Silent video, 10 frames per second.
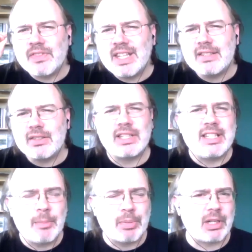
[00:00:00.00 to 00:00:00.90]
these are the
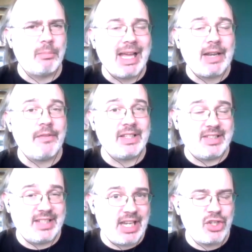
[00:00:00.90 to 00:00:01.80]
typical
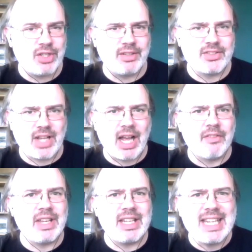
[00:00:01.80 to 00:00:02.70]
manifestations
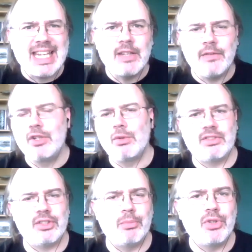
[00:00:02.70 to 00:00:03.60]
of individual
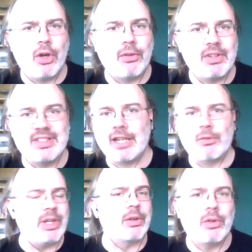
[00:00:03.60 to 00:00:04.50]
subgenres that a
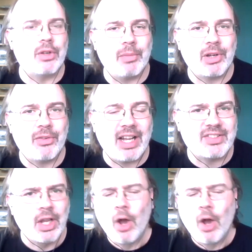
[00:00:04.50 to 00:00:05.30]
reader could come across.